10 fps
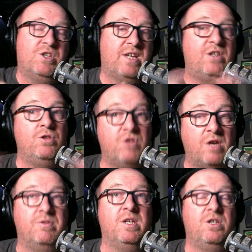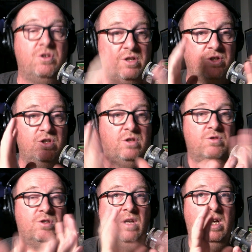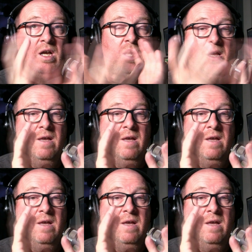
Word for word: again you don't need. You can use uh,